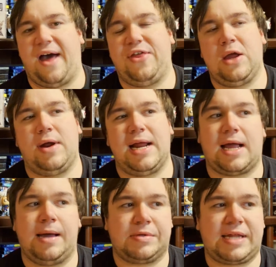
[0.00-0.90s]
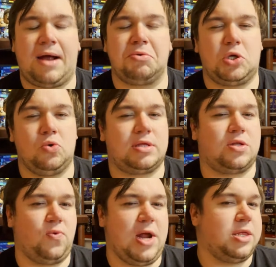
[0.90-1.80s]
think when it comes down to it,
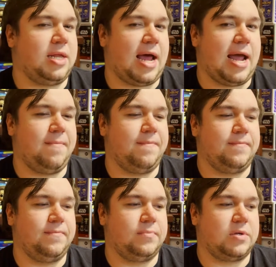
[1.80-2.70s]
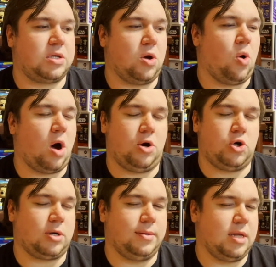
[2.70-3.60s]
the reason I'm so
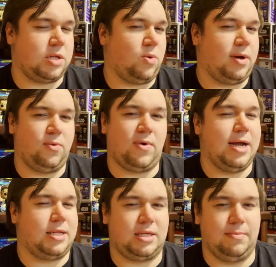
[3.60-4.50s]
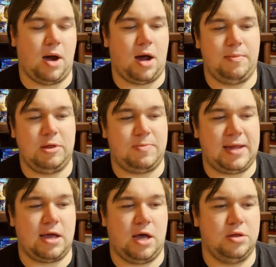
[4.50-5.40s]
harsh on this one and why it's at the bottom is
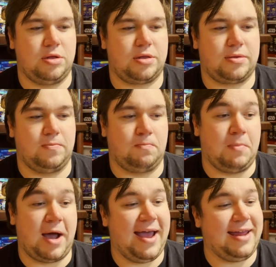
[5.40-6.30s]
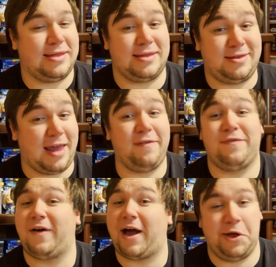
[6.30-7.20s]
because my save
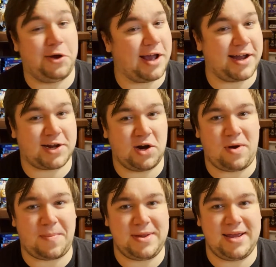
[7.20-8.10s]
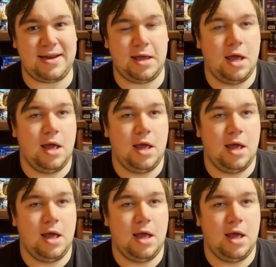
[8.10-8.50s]
file got corrupted